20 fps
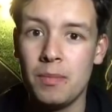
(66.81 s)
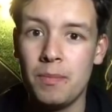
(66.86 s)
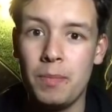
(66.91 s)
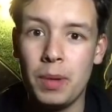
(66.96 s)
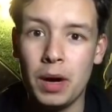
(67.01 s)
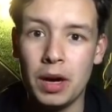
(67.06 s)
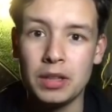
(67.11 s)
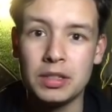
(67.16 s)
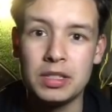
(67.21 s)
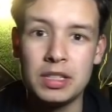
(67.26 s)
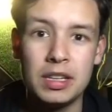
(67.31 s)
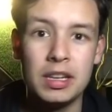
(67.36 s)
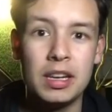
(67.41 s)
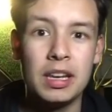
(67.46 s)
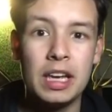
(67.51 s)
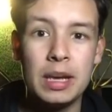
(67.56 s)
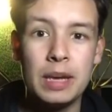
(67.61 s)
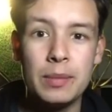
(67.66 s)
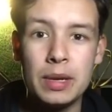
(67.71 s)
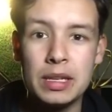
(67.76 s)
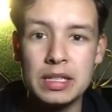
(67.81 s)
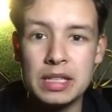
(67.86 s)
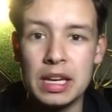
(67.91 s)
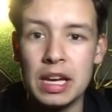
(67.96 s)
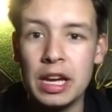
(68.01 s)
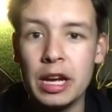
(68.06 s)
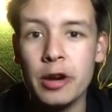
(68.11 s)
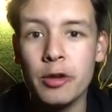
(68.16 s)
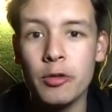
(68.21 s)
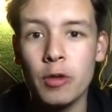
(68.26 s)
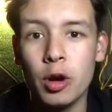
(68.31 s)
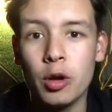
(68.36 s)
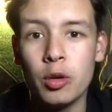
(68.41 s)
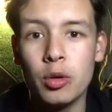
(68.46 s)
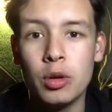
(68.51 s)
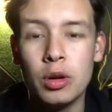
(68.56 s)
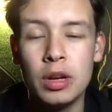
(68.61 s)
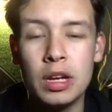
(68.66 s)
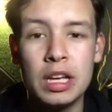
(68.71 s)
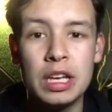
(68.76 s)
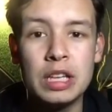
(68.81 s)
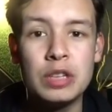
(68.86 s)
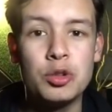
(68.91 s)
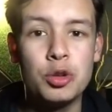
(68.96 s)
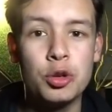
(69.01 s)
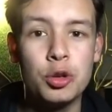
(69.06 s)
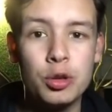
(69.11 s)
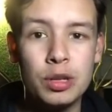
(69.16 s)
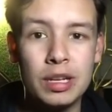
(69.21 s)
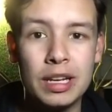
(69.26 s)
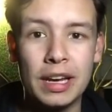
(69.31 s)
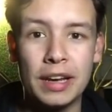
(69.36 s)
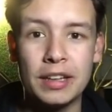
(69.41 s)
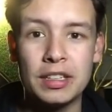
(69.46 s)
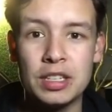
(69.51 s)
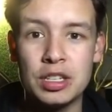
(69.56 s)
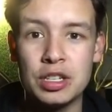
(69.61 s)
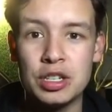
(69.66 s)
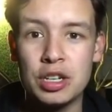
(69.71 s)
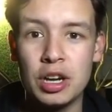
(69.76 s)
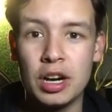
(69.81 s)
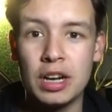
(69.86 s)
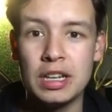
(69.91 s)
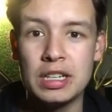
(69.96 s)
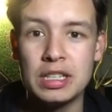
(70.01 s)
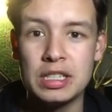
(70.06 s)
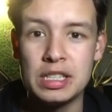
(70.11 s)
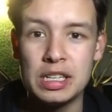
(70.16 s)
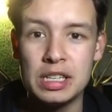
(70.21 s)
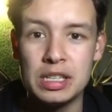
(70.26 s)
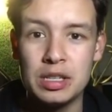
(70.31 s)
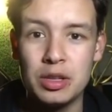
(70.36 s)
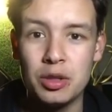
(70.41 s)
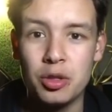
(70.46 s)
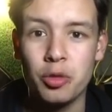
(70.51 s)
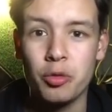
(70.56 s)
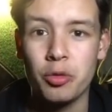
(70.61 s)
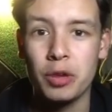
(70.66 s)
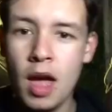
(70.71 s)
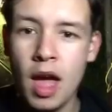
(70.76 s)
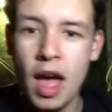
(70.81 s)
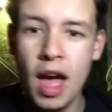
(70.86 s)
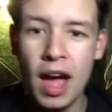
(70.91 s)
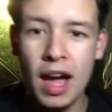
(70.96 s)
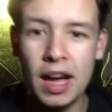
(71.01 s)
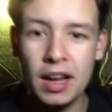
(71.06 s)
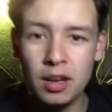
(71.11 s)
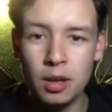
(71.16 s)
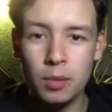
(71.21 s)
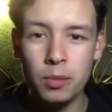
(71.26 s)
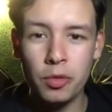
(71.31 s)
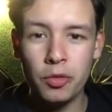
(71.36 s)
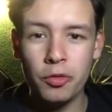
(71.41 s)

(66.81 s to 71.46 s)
but him as a hero, he truly gets a shine in season 3. At number